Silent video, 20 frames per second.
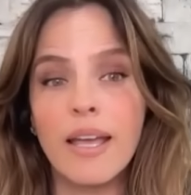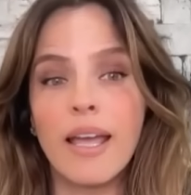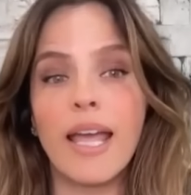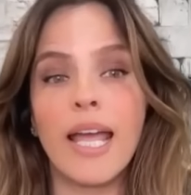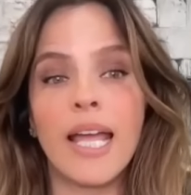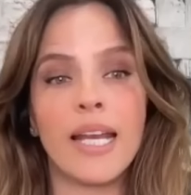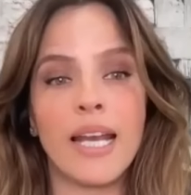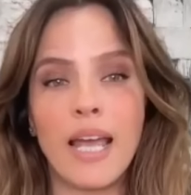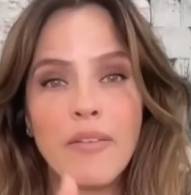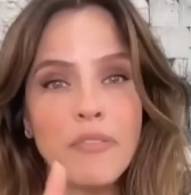
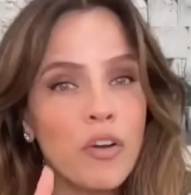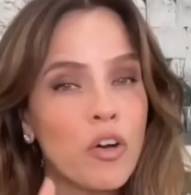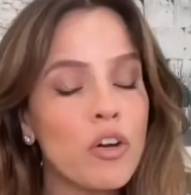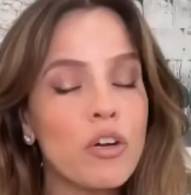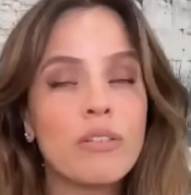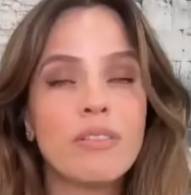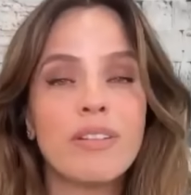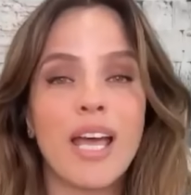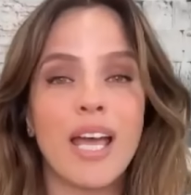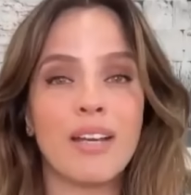And I've
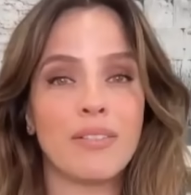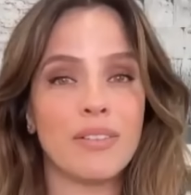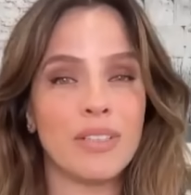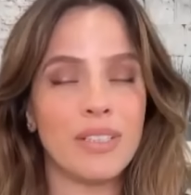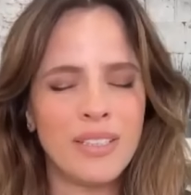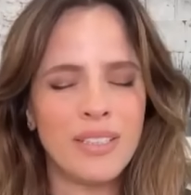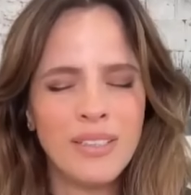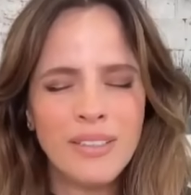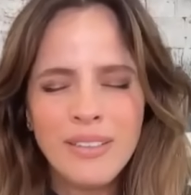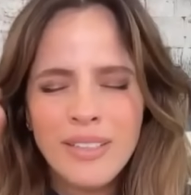heard that
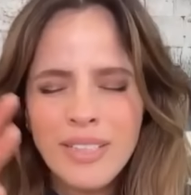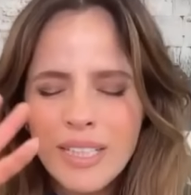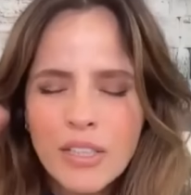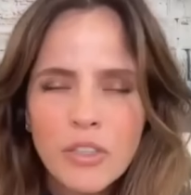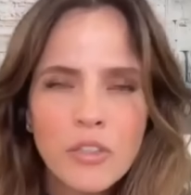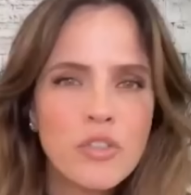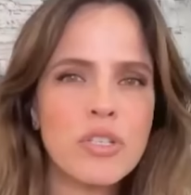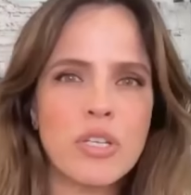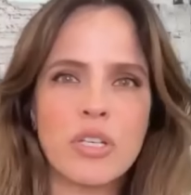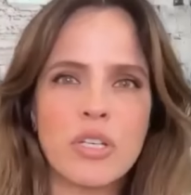
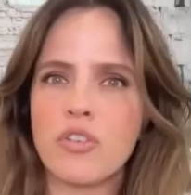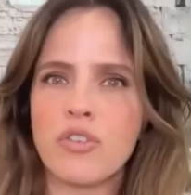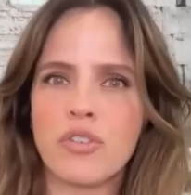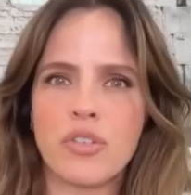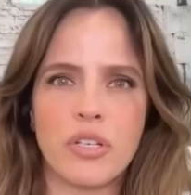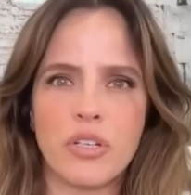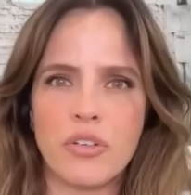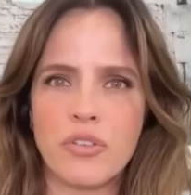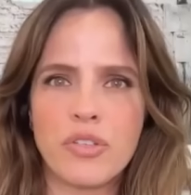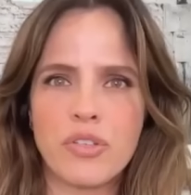years and years and
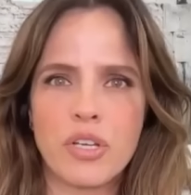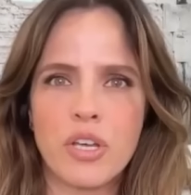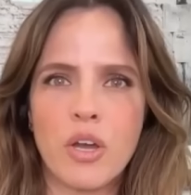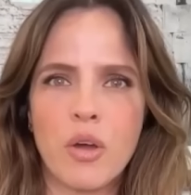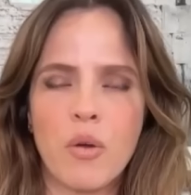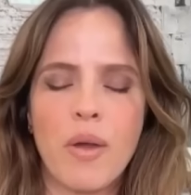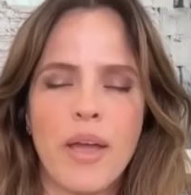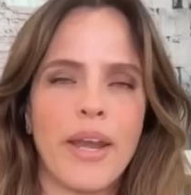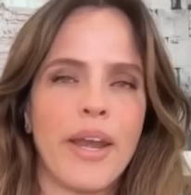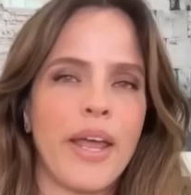years ago.
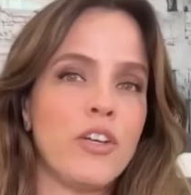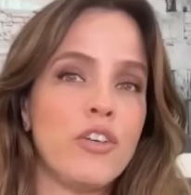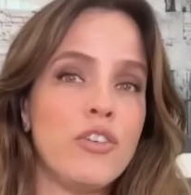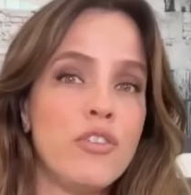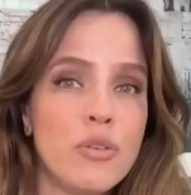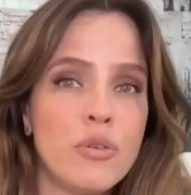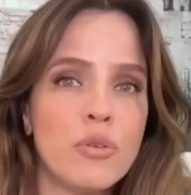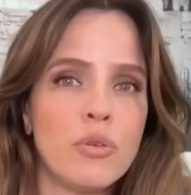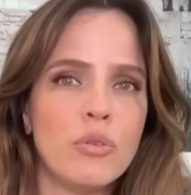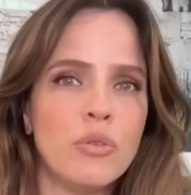And I
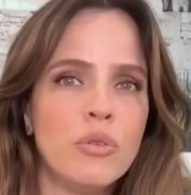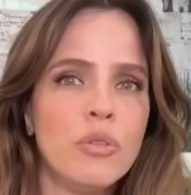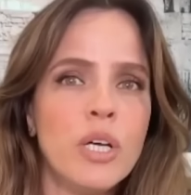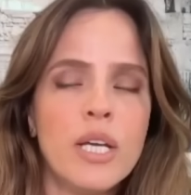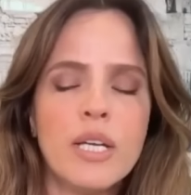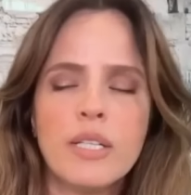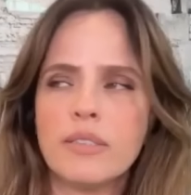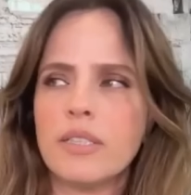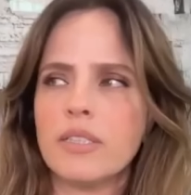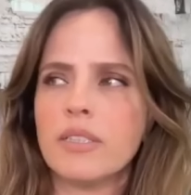knew
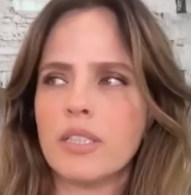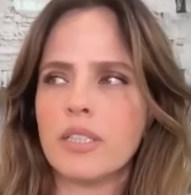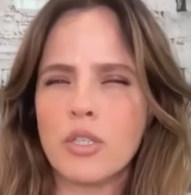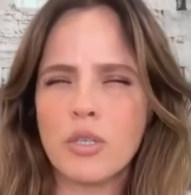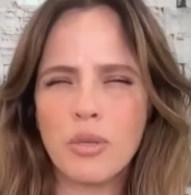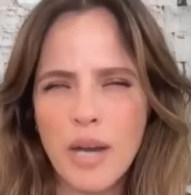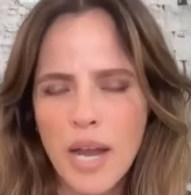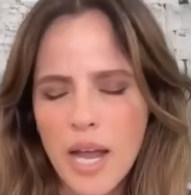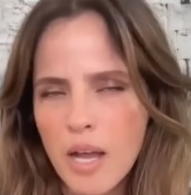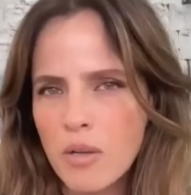that the
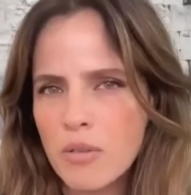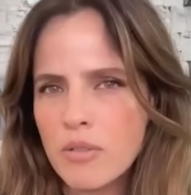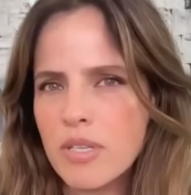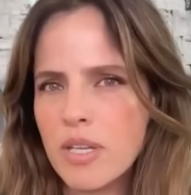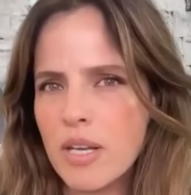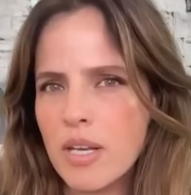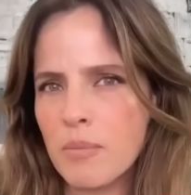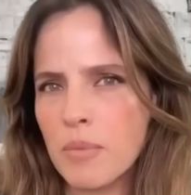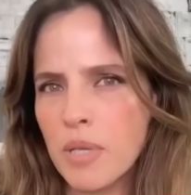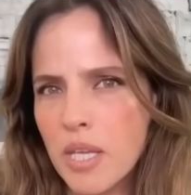crowds that
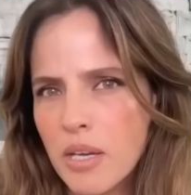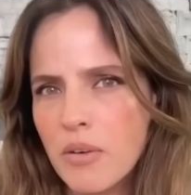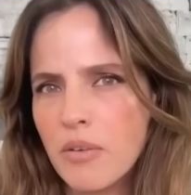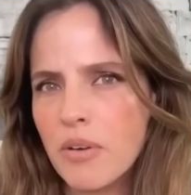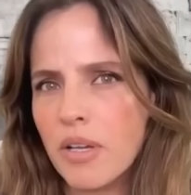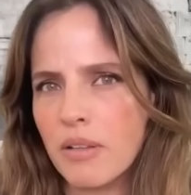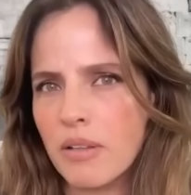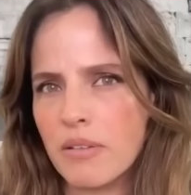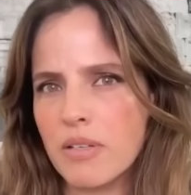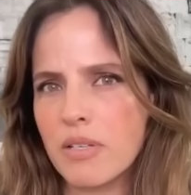I'm
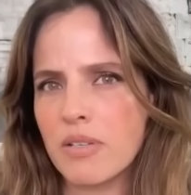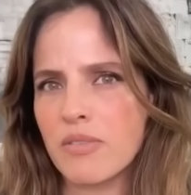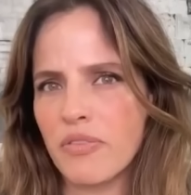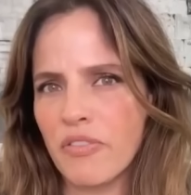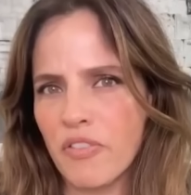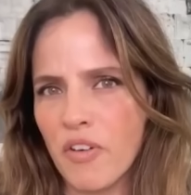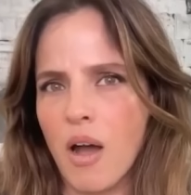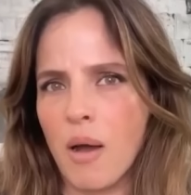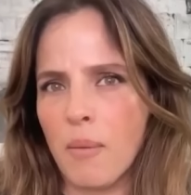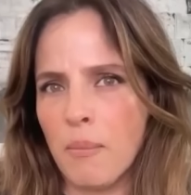hearing this
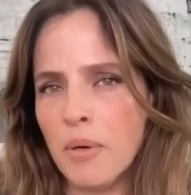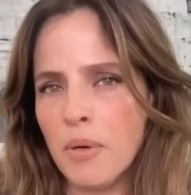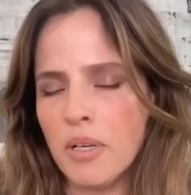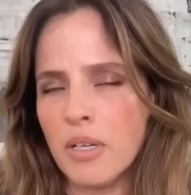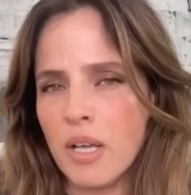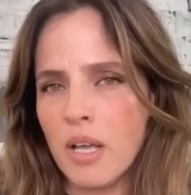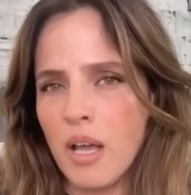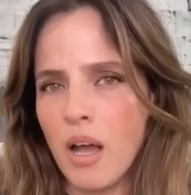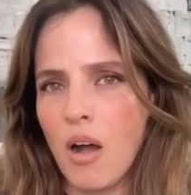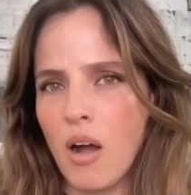from
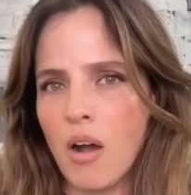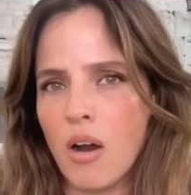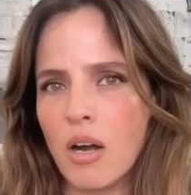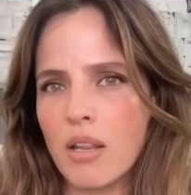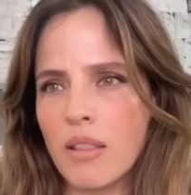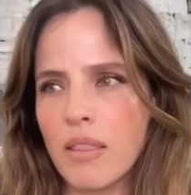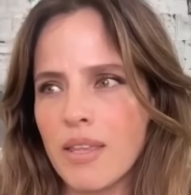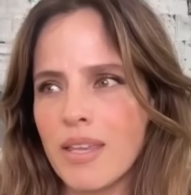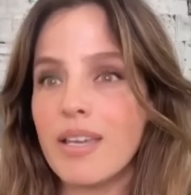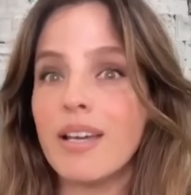are
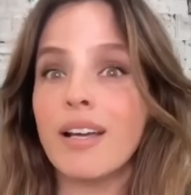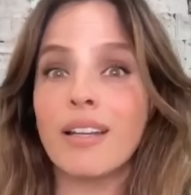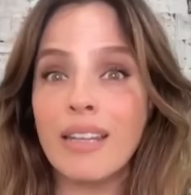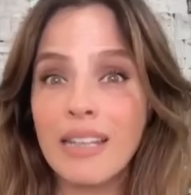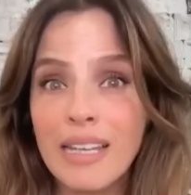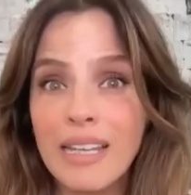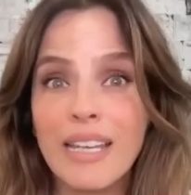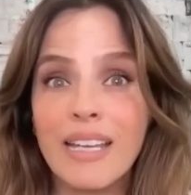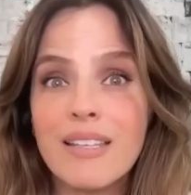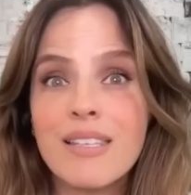the
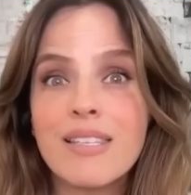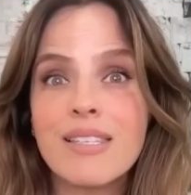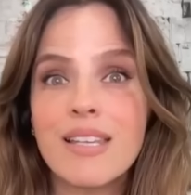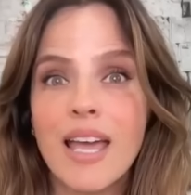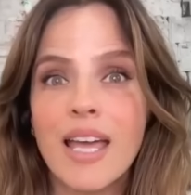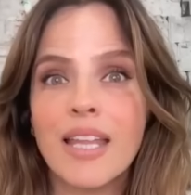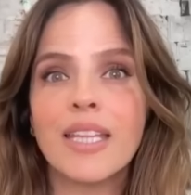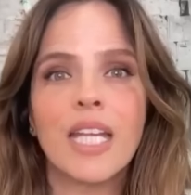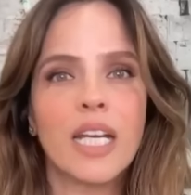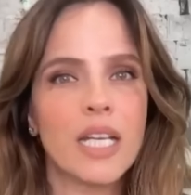elites
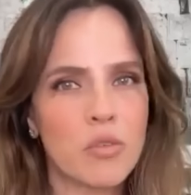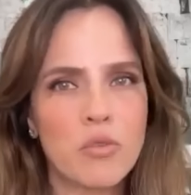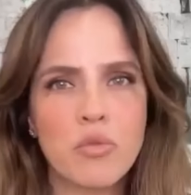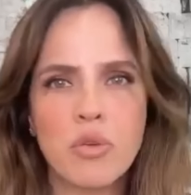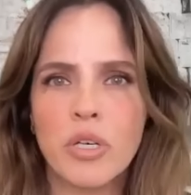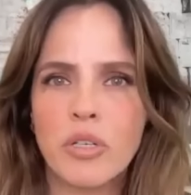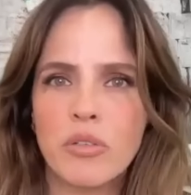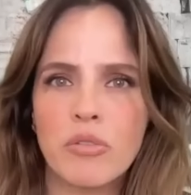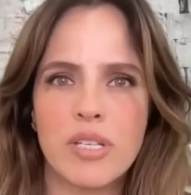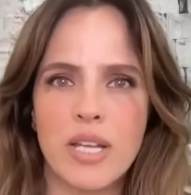and that it
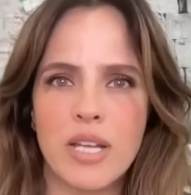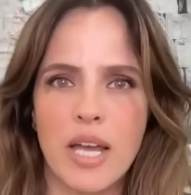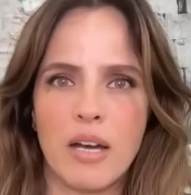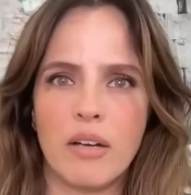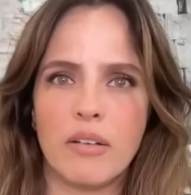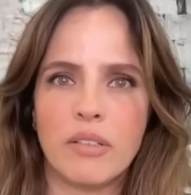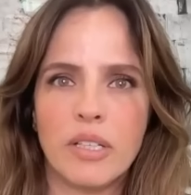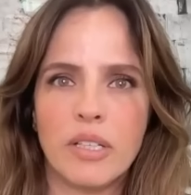trickles down.